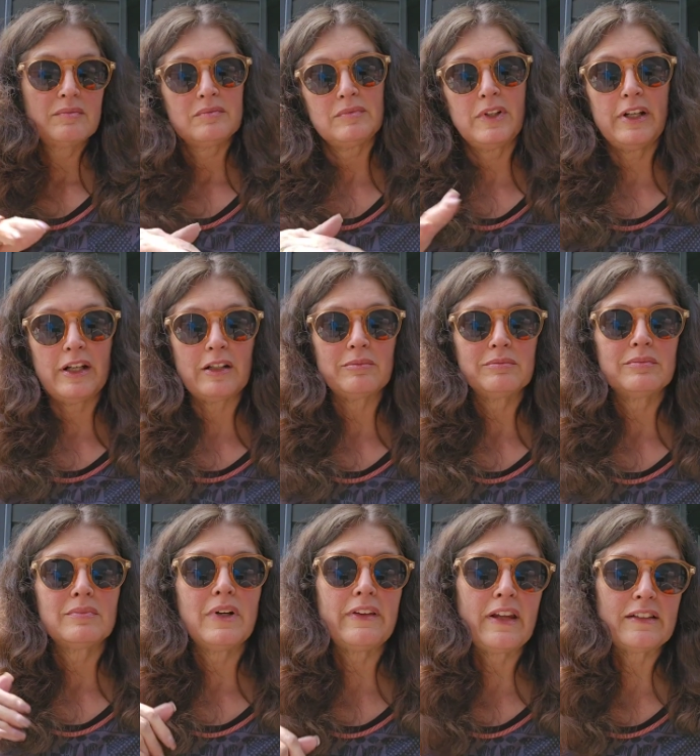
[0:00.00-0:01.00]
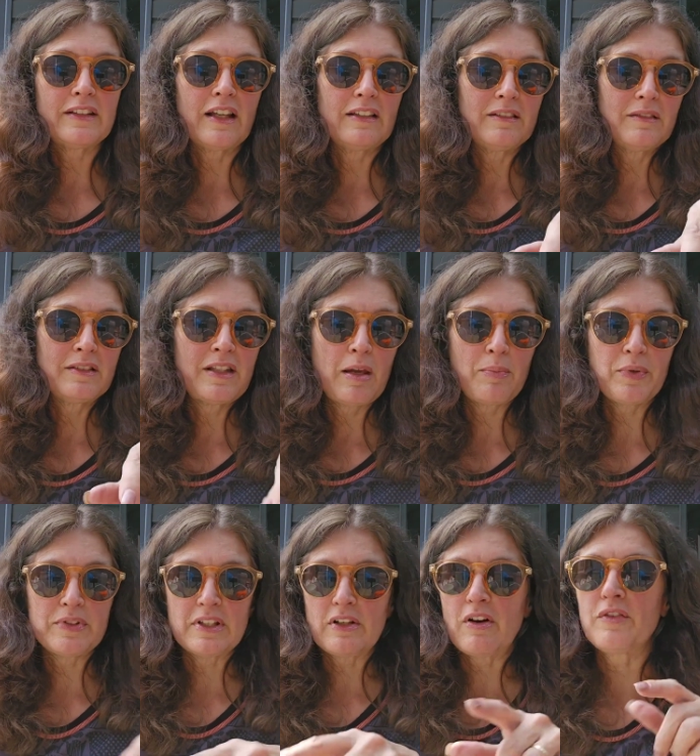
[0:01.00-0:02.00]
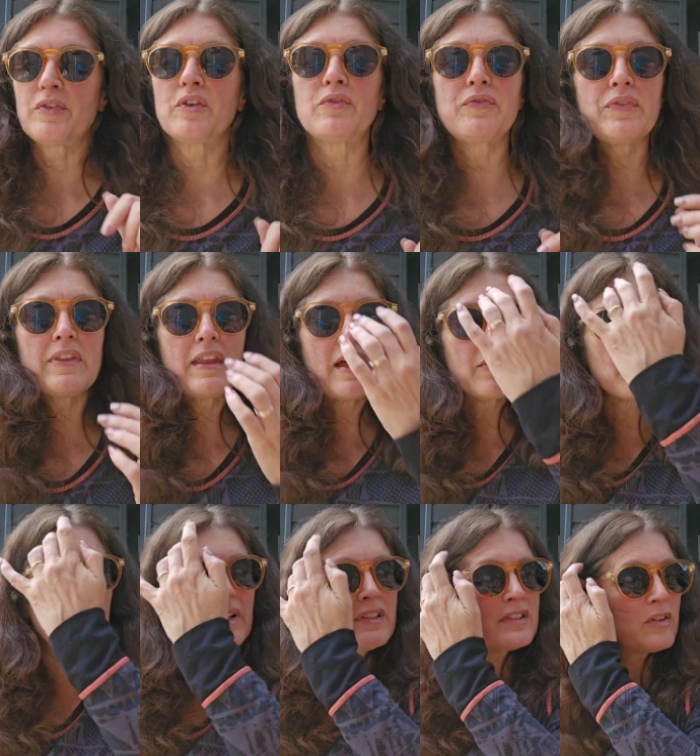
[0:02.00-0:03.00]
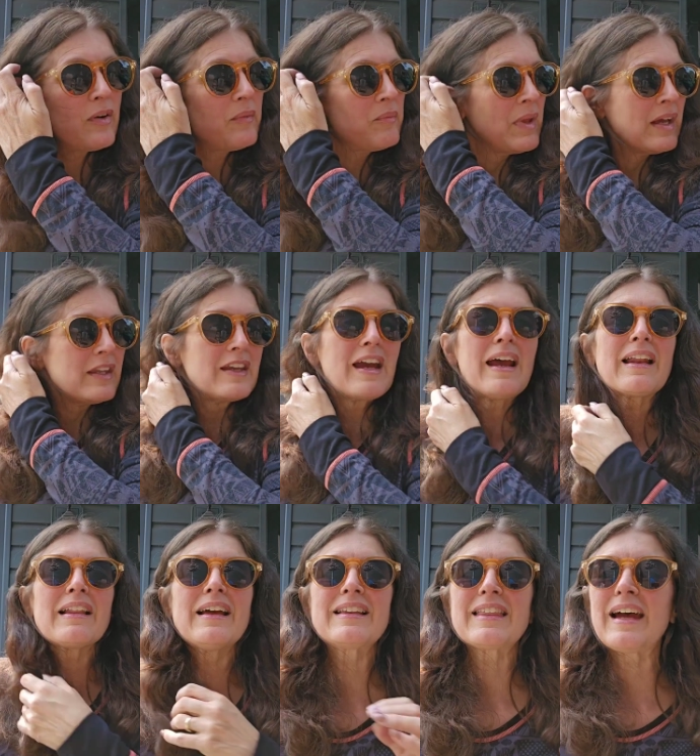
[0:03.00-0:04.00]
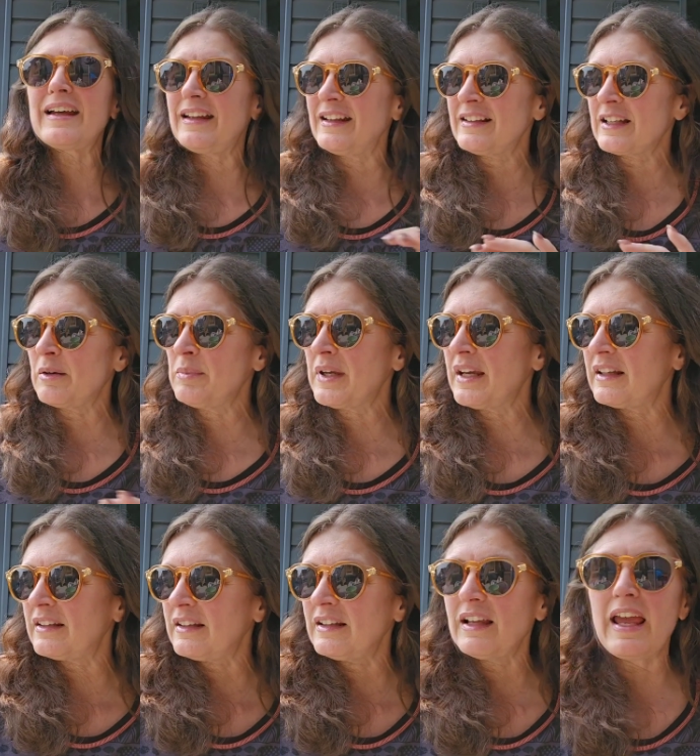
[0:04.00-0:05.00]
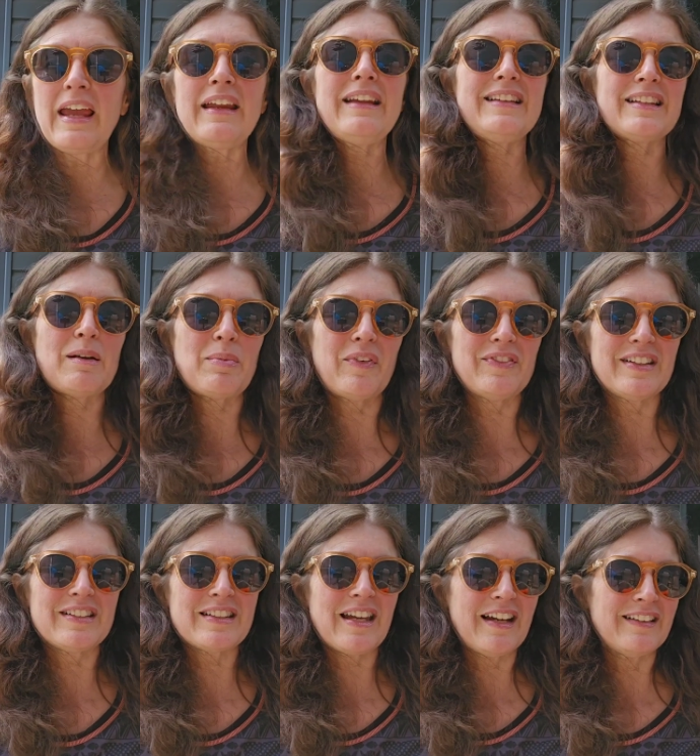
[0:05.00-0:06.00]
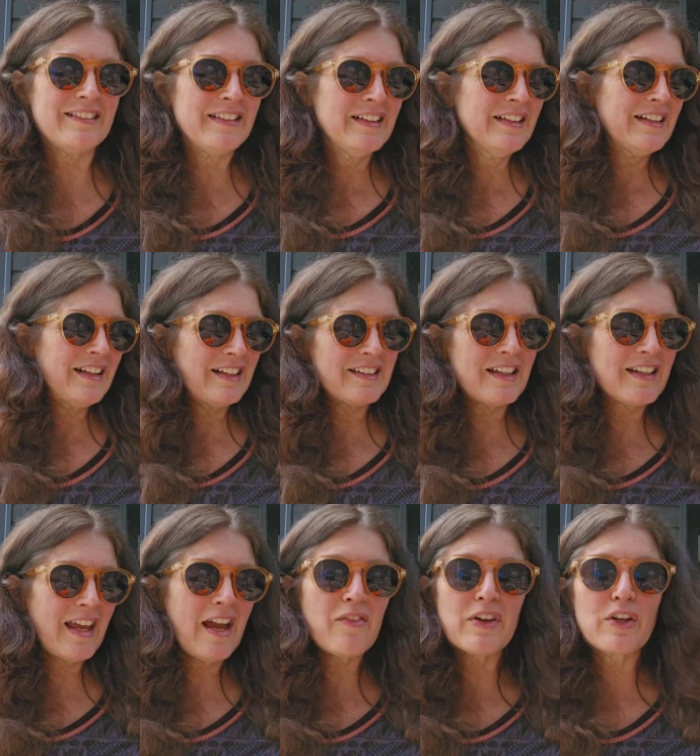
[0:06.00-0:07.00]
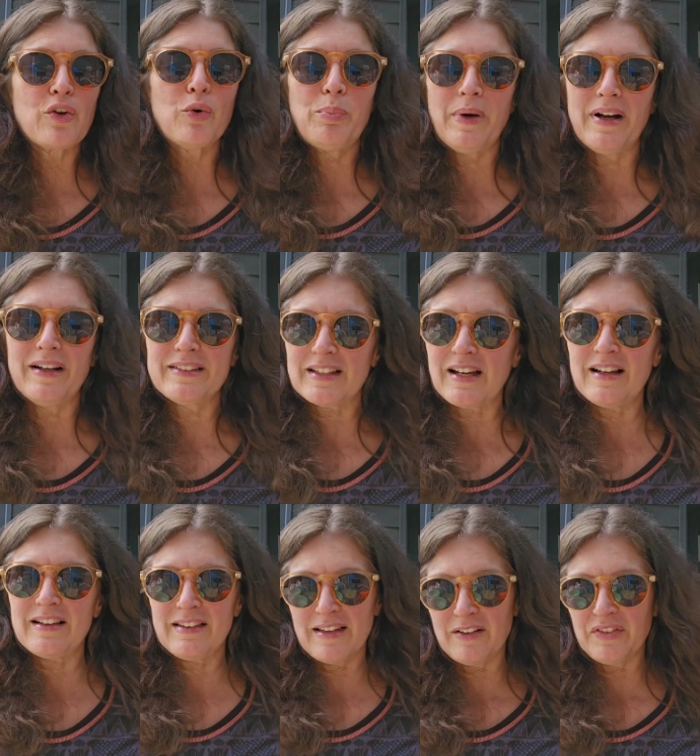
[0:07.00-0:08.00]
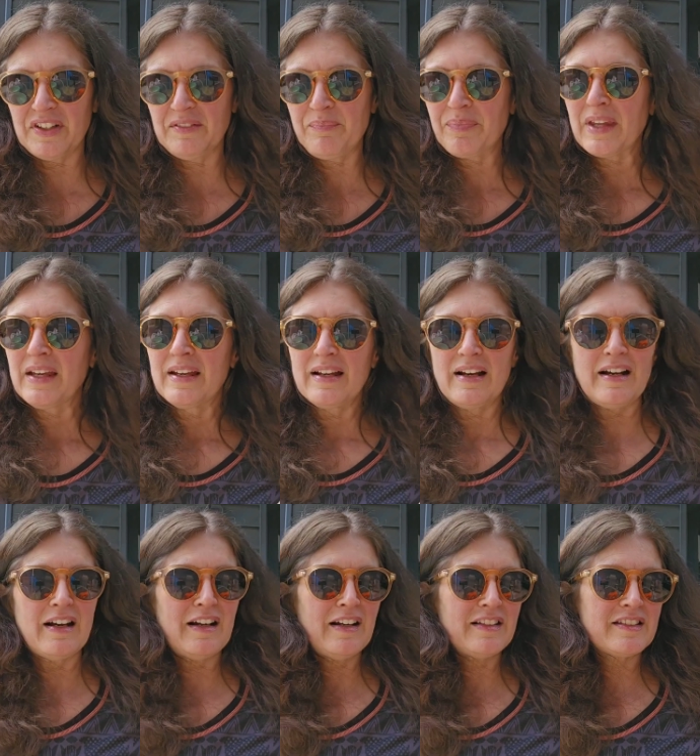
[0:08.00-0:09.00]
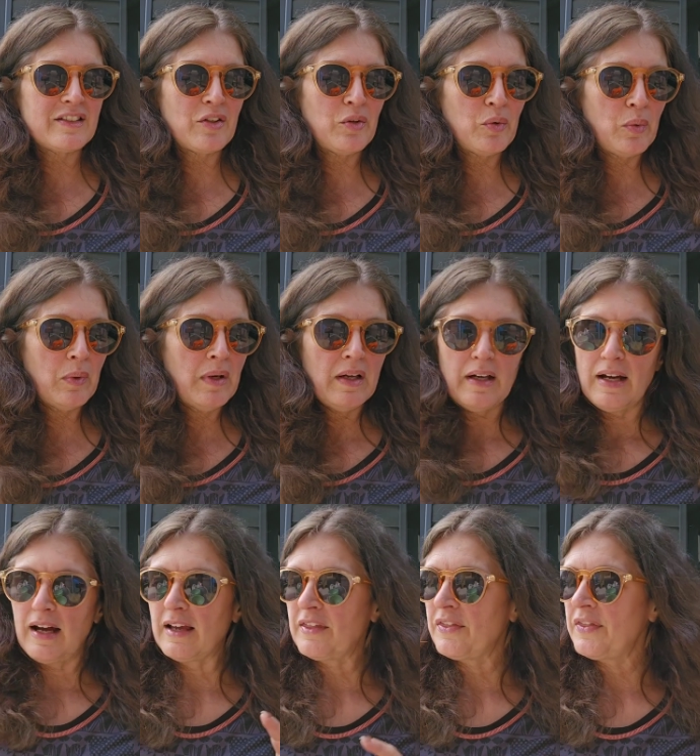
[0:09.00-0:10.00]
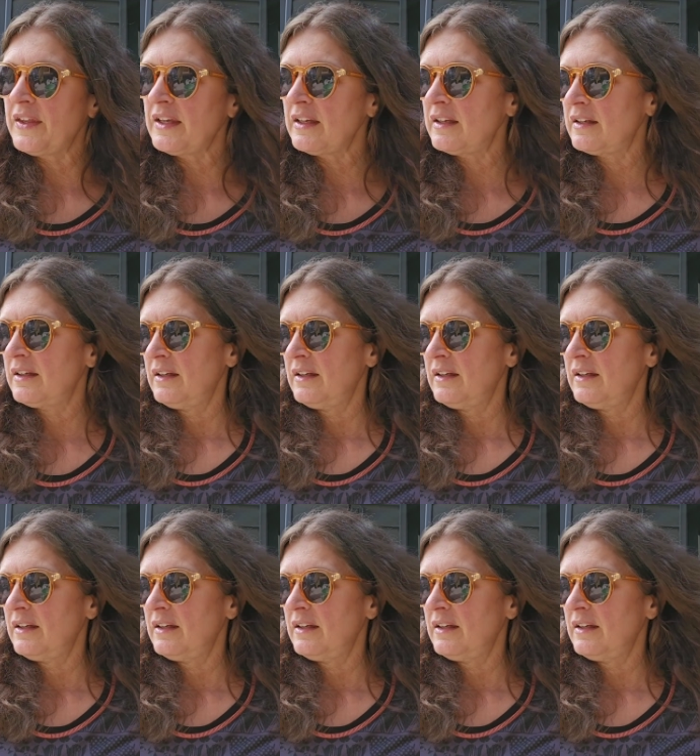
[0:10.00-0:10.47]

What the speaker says: you know, and then 10% off of the other one. So you gotta like that anytime you get any type of discount. It's like having coupons. I love it. So I think